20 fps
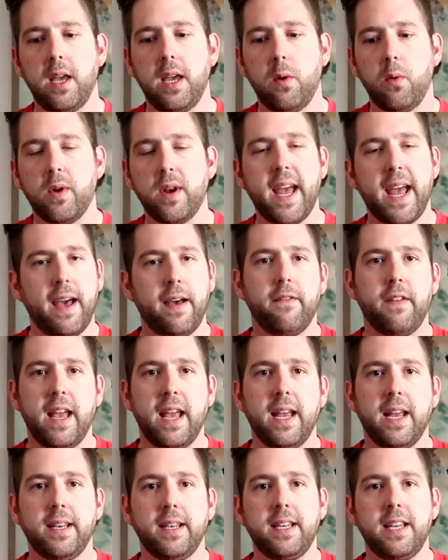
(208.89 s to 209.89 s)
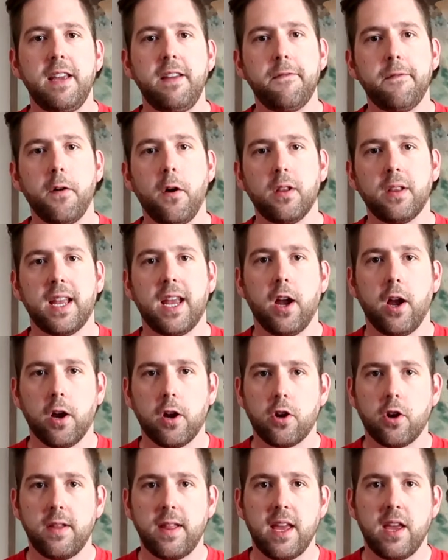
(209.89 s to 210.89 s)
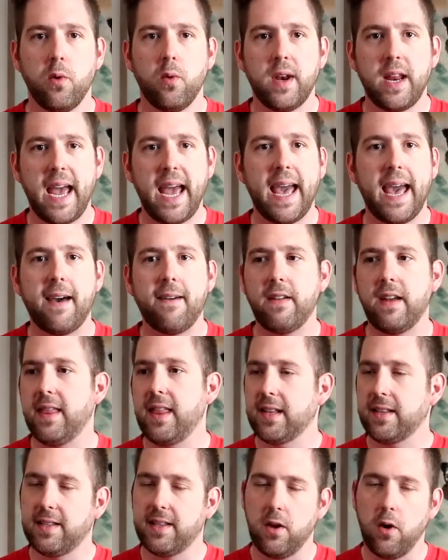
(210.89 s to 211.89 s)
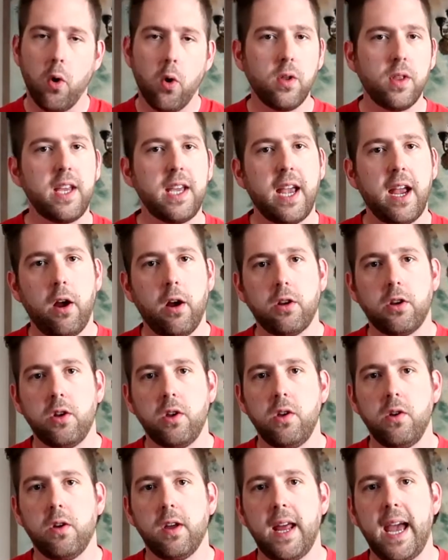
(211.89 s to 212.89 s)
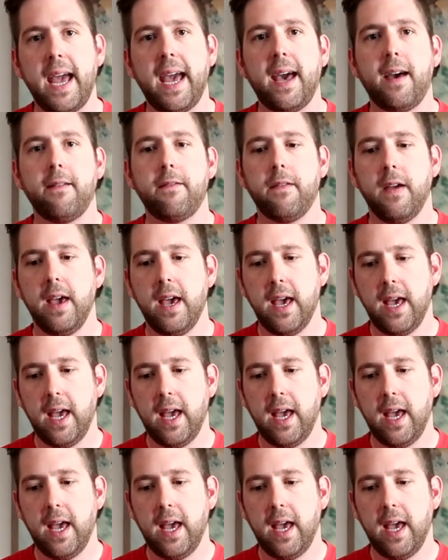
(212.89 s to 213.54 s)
it would have a default character that you would have, and that's the only character you could have,